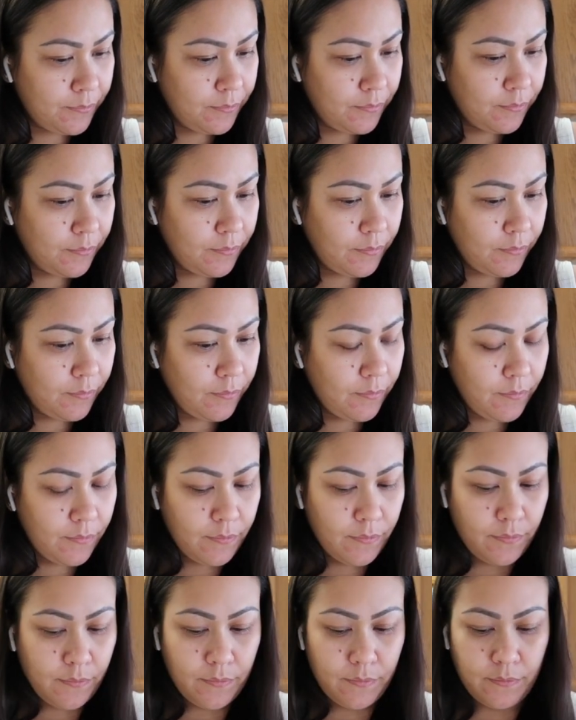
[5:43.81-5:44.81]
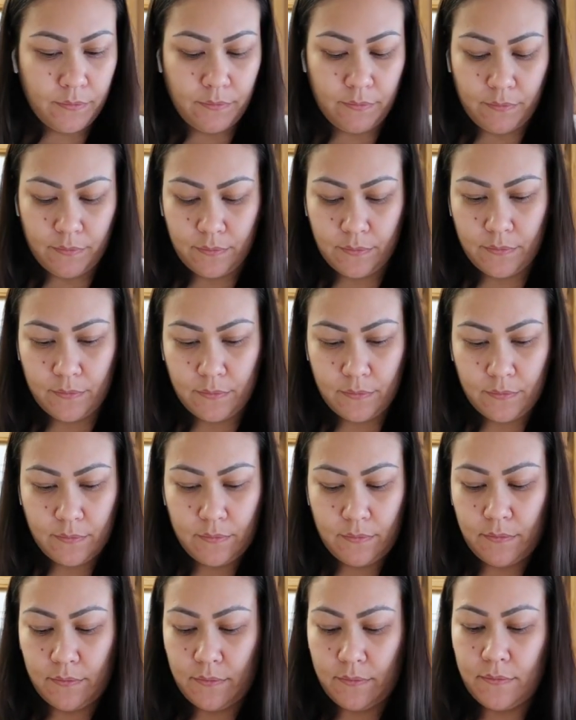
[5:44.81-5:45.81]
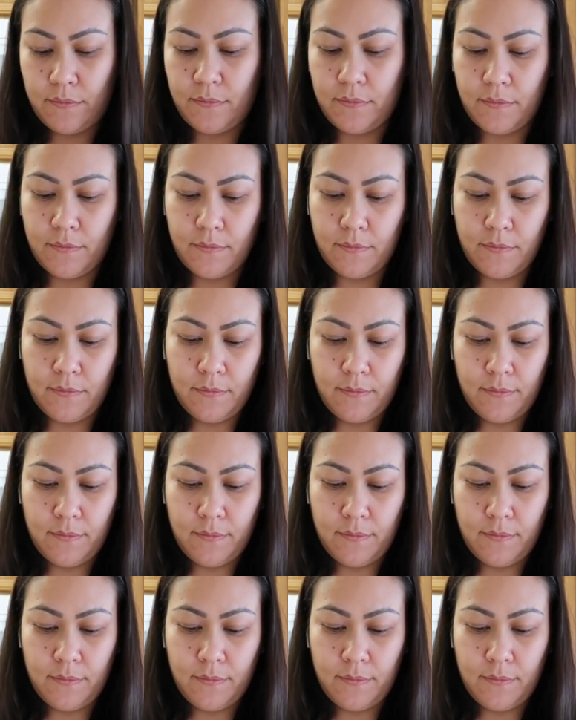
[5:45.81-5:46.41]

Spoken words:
Nobody speaks.